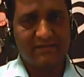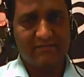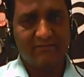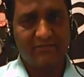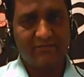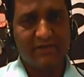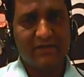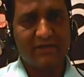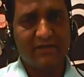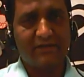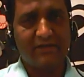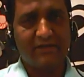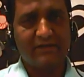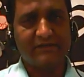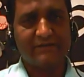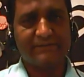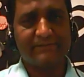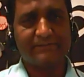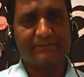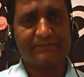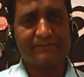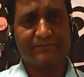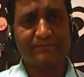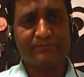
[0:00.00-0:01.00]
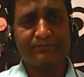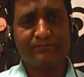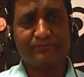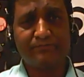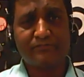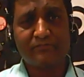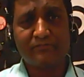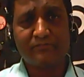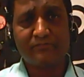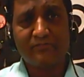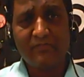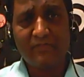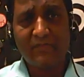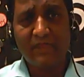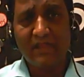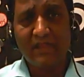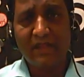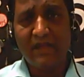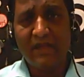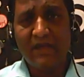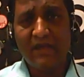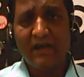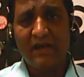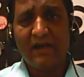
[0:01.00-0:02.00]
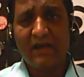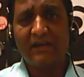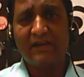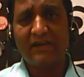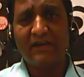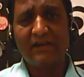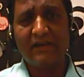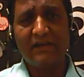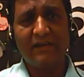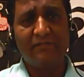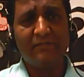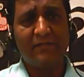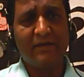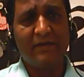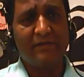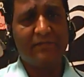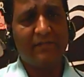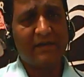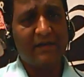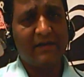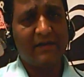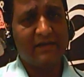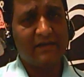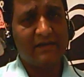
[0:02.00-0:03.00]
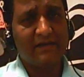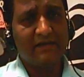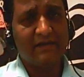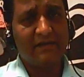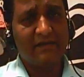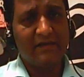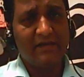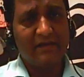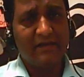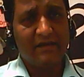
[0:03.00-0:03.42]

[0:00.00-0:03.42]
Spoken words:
because underdeveloped in